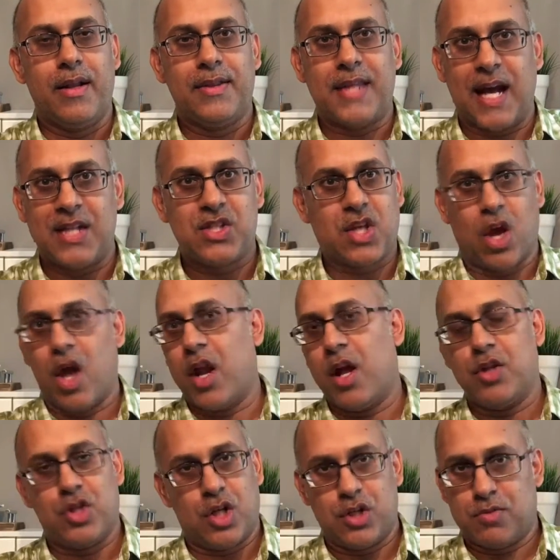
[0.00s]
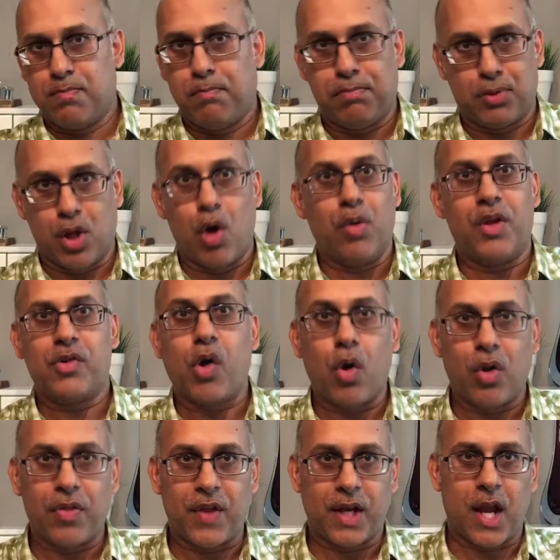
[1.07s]
that's gonna just blow this
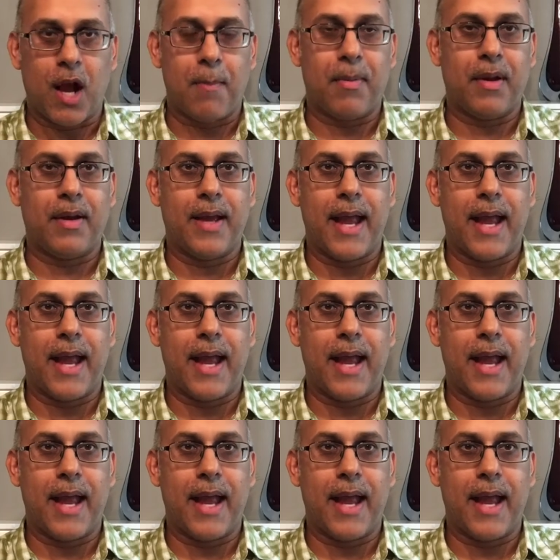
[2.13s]
whole thing up.